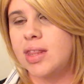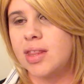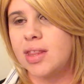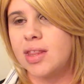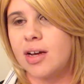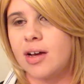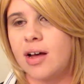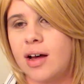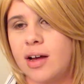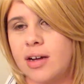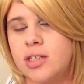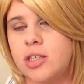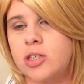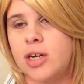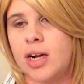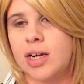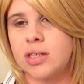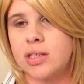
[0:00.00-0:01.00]
the
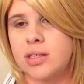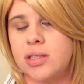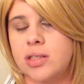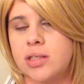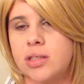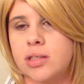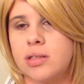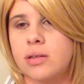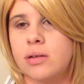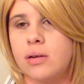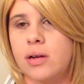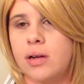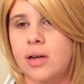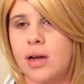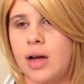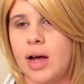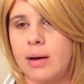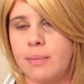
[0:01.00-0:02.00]
contrast is
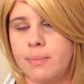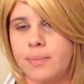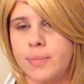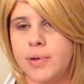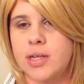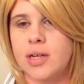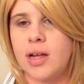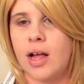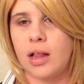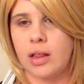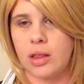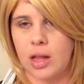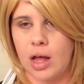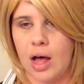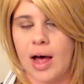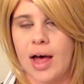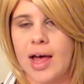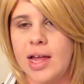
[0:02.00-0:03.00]
upped a
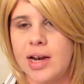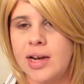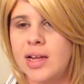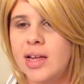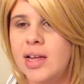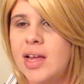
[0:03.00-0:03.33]
lot